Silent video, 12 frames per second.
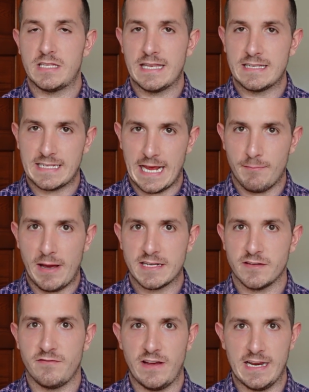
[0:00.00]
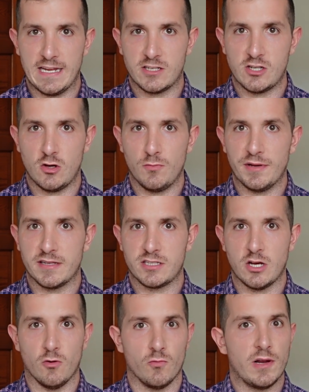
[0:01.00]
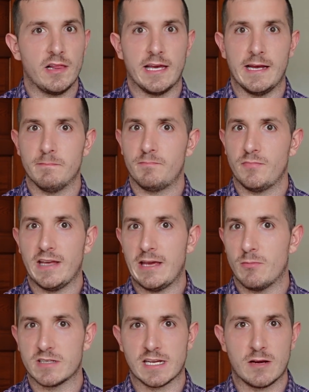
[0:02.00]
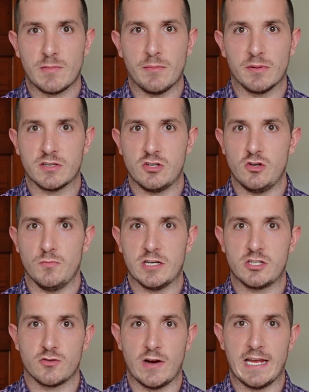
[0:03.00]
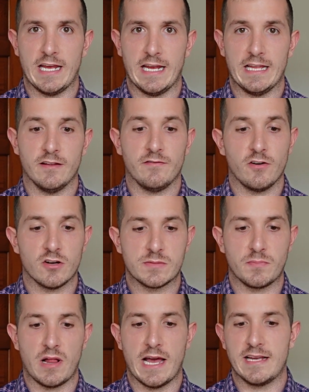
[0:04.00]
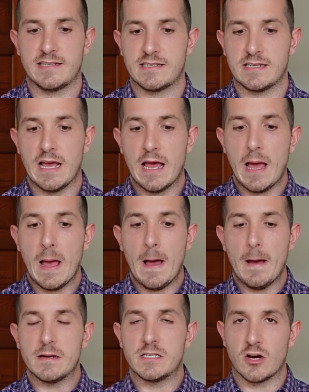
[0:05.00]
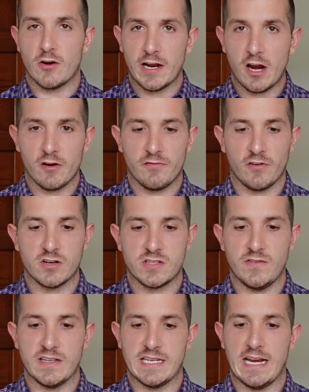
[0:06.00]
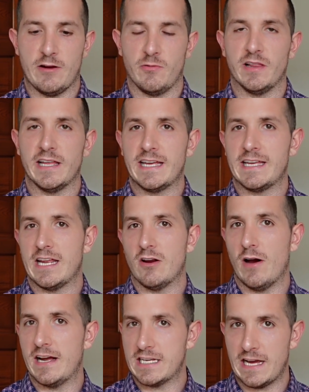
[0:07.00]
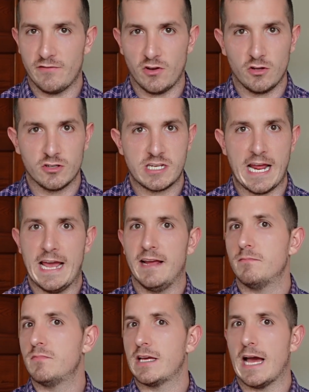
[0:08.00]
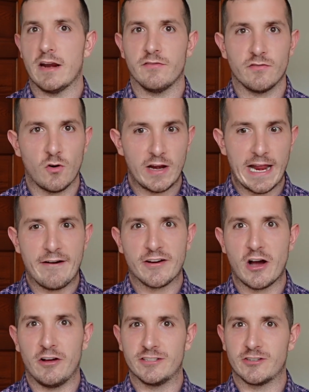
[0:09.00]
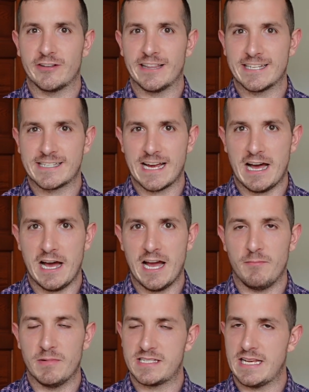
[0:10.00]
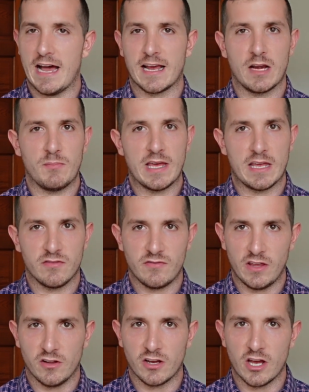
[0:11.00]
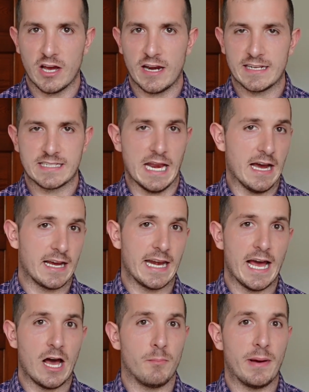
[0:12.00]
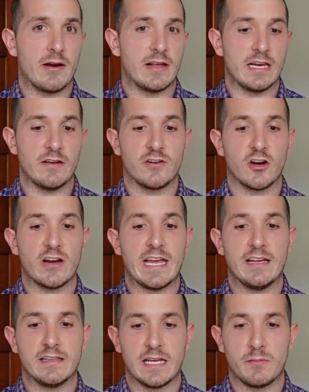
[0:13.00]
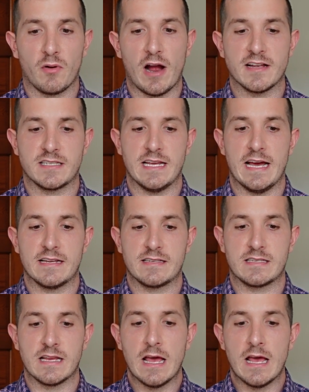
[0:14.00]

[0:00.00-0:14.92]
Sam has a feeding tube, and so really, he wasn't going to be able to do much drinking in the first place. During our first visit, I divulged, hey, gotta avoid alcohol during this time. It's not going to make it feel good. It's not going to help out any of your healing process.